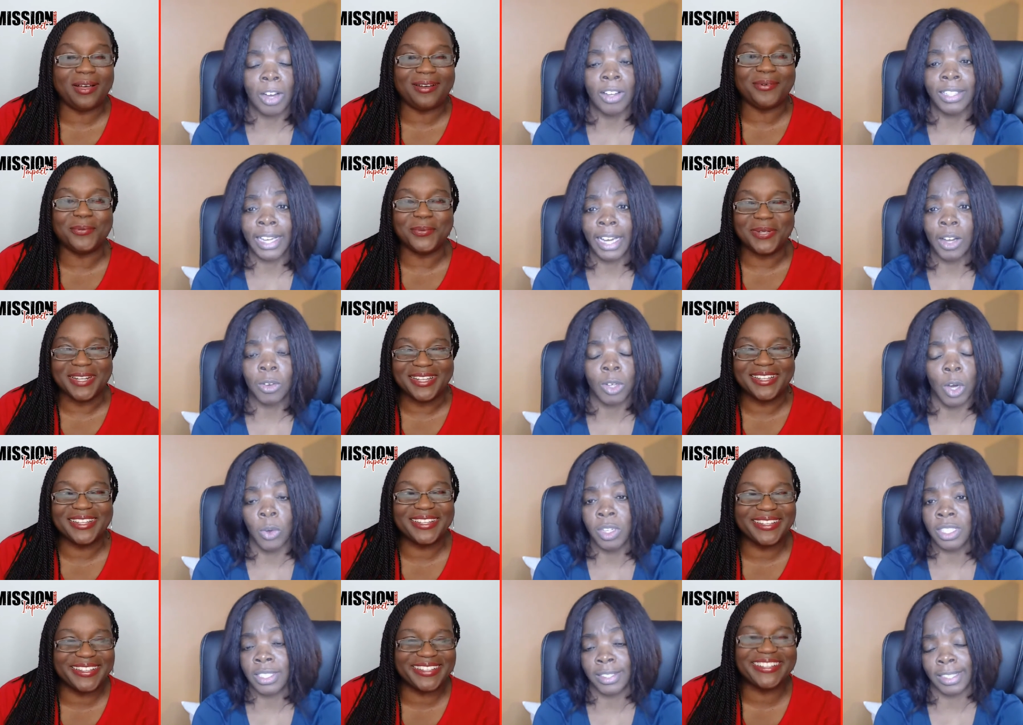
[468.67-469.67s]
Speaker 1: all out.
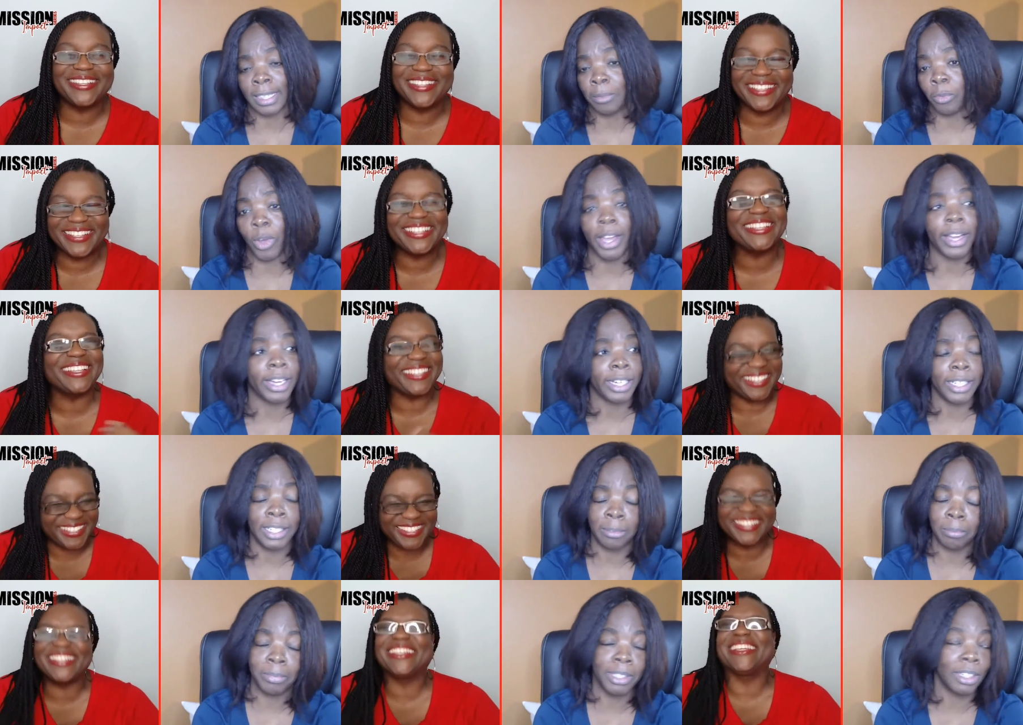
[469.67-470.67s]
Go to sleep, wake
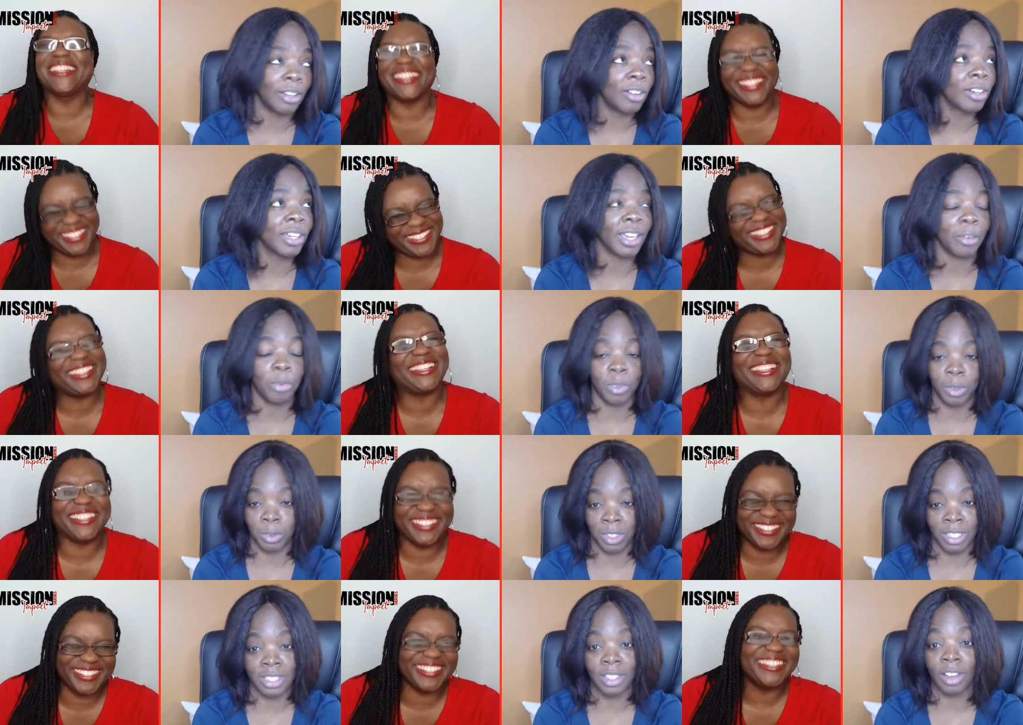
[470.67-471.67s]
up. Okay, we'll
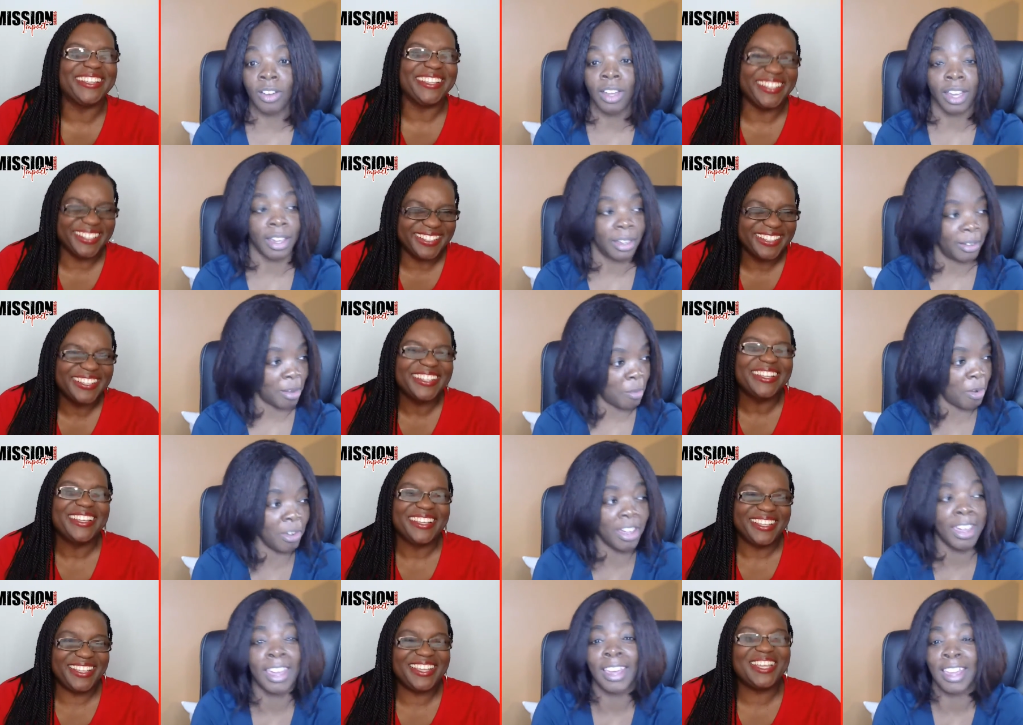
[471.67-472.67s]
do this. Okay.
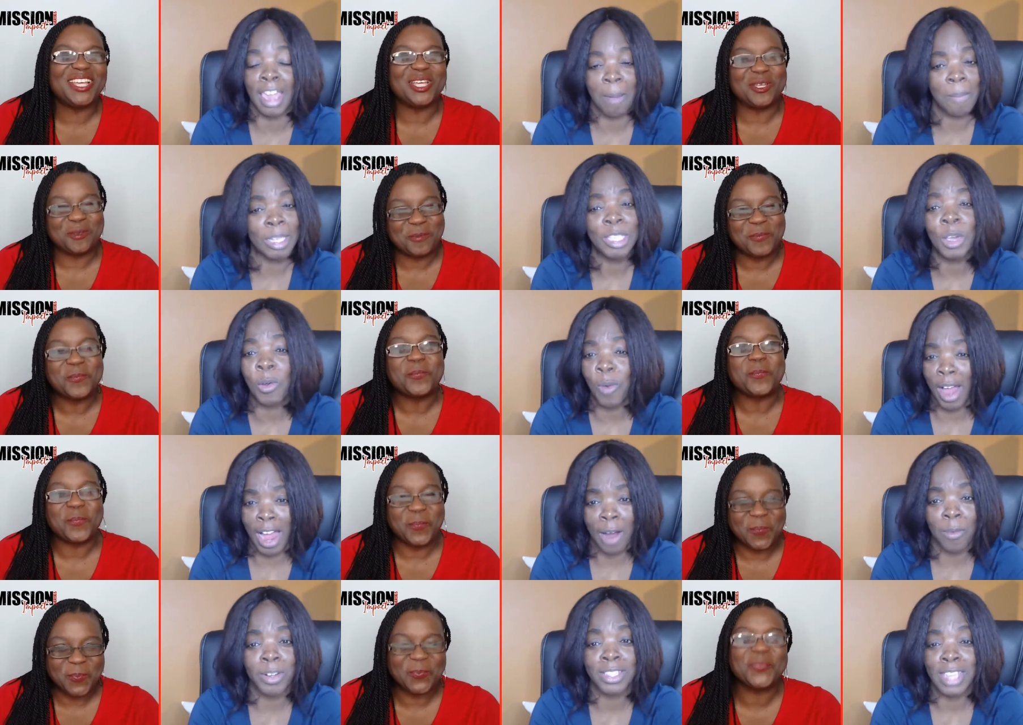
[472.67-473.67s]
Yeah. Give me 2
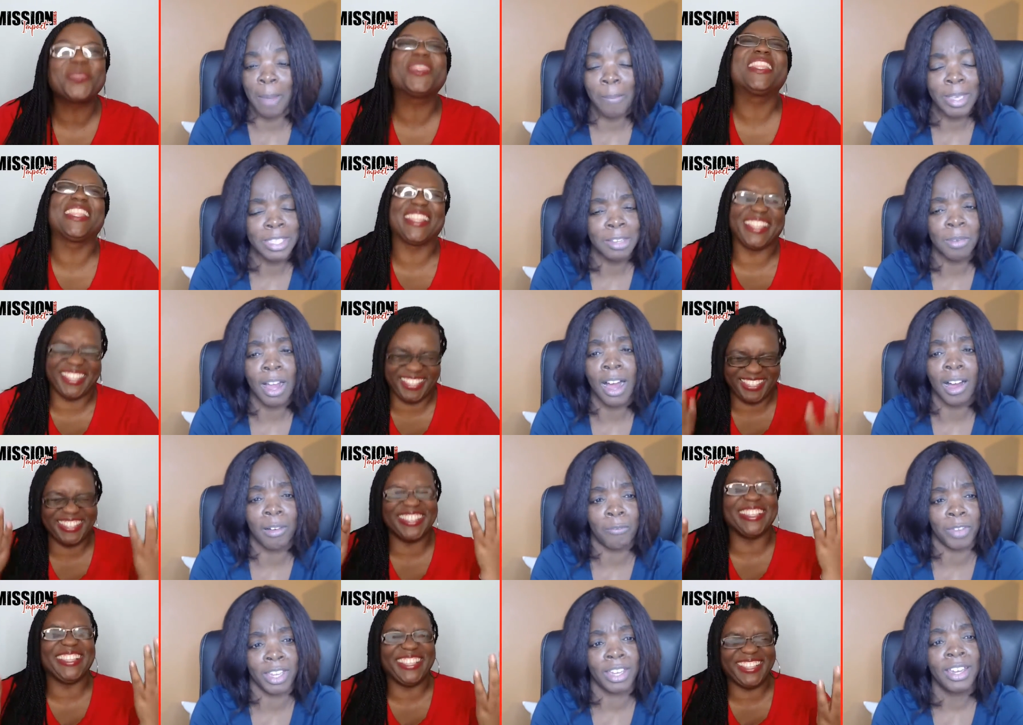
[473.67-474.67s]
hours. Give me some
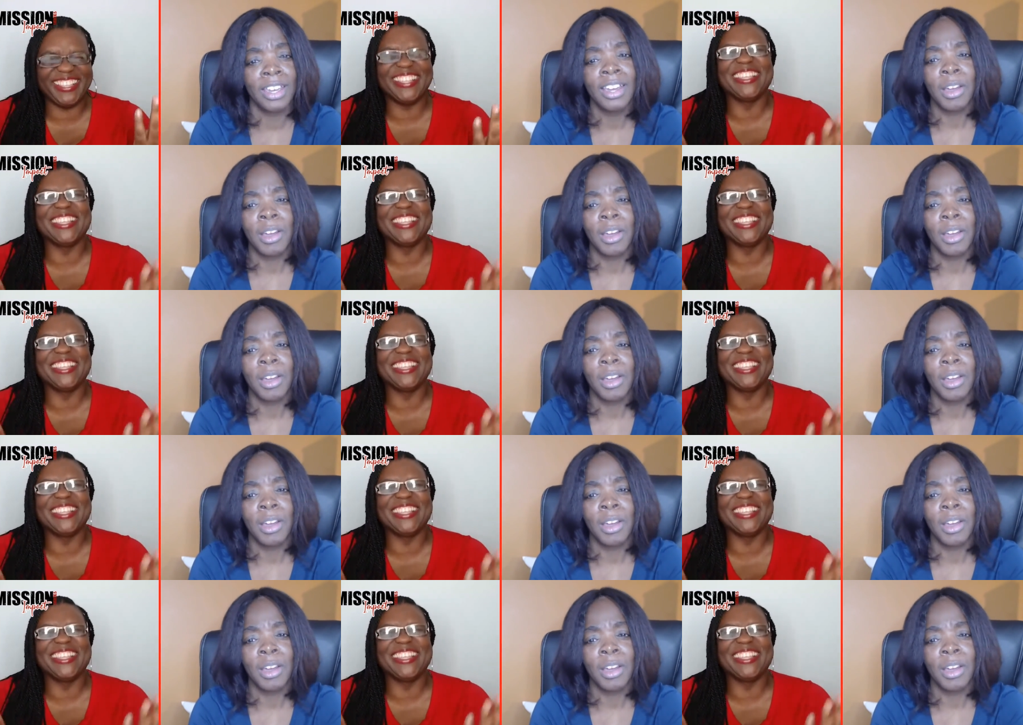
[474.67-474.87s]
coffee.